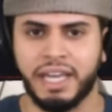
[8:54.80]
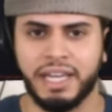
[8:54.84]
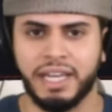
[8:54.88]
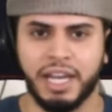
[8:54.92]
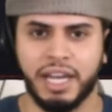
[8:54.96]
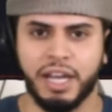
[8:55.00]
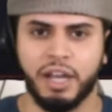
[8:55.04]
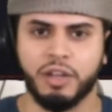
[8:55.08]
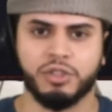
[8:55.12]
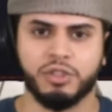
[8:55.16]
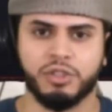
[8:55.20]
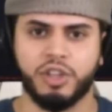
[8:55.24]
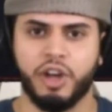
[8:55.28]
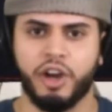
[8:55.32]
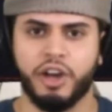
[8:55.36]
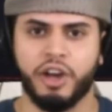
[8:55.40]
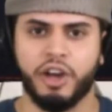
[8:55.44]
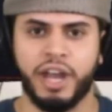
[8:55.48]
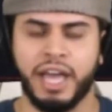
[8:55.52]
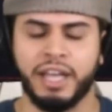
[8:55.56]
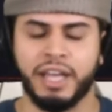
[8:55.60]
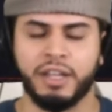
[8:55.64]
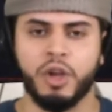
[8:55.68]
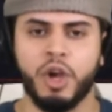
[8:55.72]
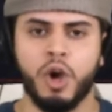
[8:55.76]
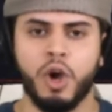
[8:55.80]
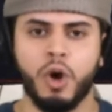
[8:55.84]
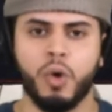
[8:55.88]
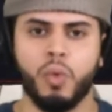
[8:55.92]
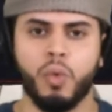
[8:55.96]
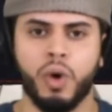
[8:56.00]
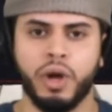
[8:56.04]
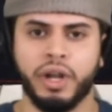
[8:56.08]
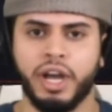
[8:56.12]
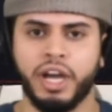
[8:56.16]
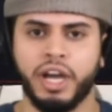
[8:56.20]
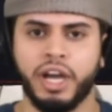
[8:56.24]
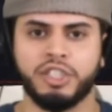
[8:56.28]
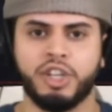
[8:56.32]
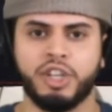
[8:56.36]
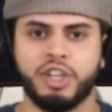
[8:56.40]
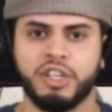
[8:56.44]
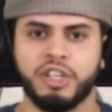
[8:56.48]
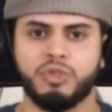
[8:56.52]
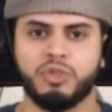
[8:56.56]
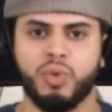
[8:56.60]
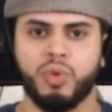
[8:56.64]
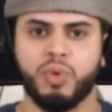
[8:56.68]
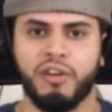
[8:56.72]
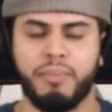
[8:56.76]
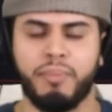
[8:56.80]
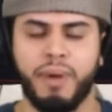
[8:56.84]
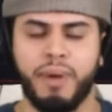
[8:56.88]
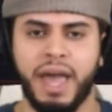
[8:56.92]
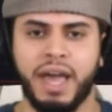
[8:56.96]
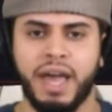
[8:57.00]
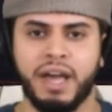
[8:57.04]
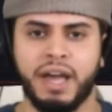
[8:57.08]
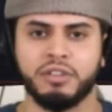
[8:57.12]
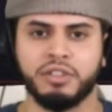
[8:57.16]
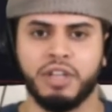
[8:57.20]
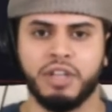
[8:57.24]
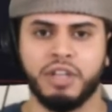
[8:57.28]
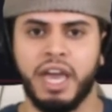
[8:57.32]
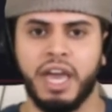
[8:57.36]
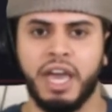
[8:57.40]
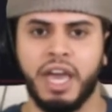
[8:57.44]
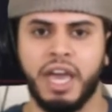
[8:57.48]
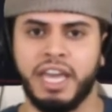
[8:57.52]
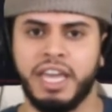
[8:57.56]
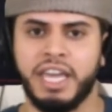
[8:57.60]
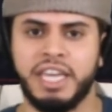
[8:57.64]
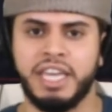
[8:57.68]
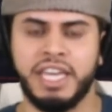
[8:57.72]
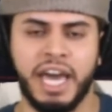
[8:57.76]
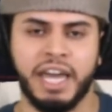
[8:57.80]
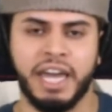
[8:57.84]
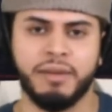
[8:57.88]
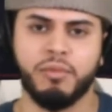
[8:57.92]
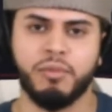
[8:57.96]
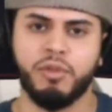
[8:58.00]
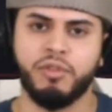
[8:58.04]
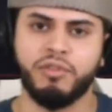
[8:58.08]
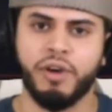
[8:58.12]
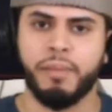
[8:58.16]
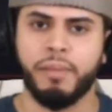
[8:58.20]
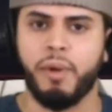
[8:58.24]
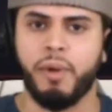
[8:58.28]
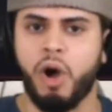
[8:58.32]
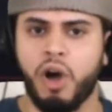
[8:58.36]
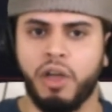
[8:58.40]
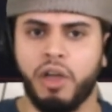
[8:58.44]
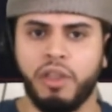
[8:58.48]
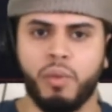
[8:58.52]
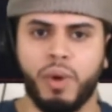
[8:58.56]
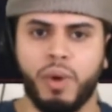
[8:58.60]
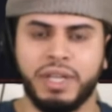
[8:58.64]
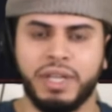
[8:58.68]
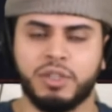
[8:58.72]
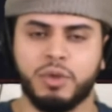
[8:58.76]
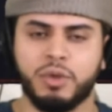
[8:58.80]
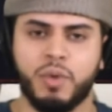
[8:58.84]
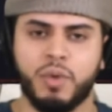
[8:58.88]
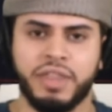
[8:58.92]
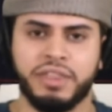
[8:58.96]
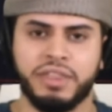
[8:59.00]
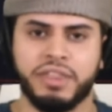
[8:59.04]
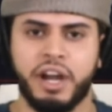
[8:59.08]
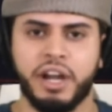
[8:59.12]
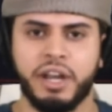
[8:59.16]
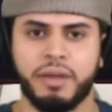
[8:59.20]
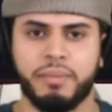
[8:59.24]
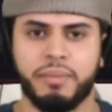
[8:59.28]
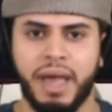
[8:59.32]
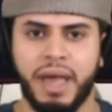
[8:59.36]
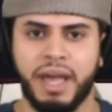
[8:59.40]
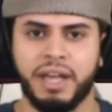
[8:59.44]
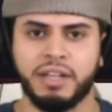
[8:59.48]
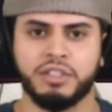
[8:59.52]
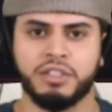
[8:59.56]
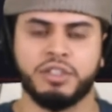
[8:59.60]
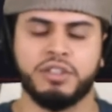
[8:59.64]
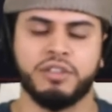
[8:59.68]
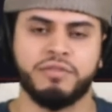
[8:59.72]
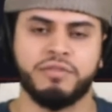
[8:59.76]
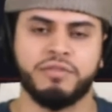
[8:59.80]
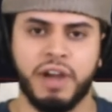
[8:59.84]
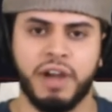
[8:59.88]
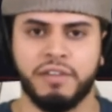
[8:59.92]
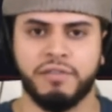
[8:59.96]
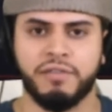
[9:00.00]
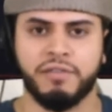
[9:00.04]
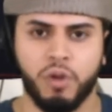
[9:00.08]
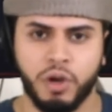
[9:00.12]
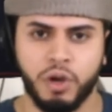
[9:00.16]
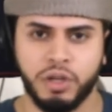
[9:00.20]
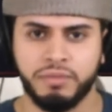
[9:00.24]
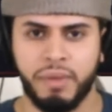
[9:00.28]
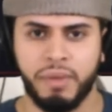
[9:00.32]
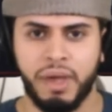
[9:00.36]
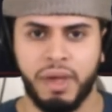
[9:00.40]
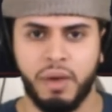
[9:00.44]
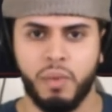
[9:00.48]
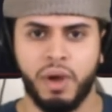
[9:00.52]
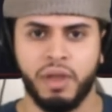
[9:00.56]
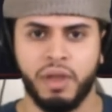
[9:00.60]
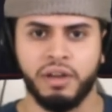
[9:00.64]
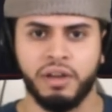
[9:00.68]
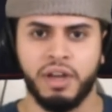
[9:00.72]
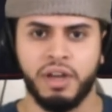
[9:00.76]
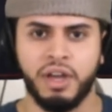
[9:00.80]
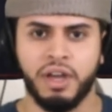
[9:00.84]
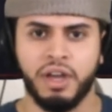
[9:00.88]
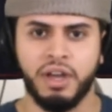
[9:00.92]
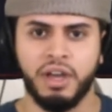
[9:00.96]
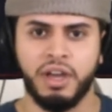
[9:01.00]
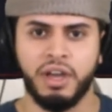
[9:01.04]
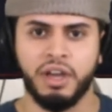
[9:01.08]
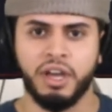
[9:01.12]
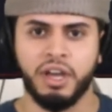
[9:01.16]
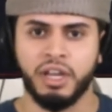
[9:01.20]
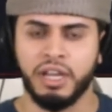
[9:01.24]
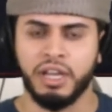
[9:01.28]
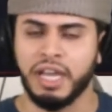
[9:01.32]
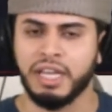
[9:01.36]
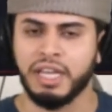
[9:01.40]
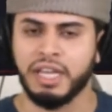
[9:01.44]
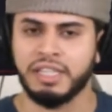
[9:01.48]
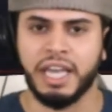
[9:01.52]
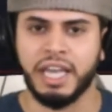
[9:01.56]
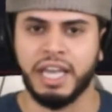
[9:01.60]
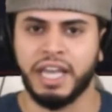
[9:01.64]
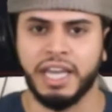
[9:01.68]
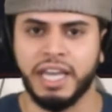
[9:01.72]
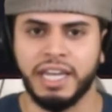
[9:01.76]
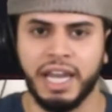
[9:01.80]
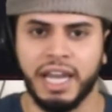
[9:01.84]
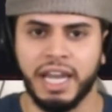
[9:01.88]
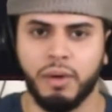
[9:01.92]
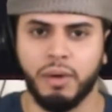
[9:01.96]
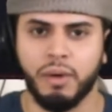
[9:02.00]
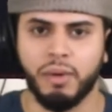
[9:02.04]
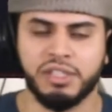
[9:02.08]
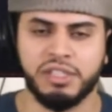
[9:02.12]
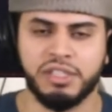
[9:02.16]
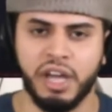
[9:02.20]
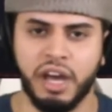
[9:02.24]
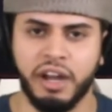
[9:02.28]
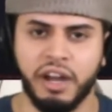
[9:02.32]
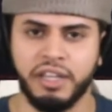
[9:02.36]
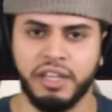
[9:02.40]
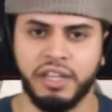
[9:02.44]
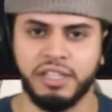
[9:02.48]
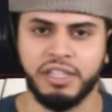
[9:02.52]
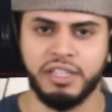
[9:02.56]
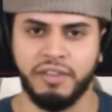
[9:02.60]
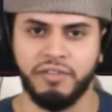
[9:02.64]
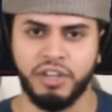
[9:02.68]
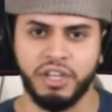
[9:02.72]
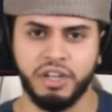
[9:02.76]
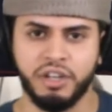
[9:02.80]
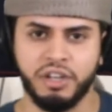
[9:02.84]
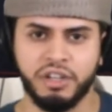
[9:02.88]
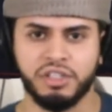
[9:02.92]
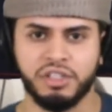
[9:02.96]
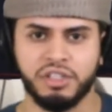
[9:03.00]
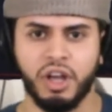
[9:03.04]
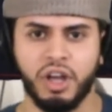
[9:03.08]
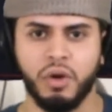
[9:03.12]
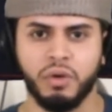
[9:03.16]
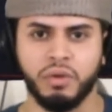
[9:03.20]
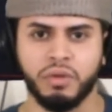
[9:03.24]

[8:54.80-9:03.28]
say Canelo started at 112 pounds and he had to move up all the way to 130 pounds to fight Floyd Mayweather. Let's say Canelo was 37 years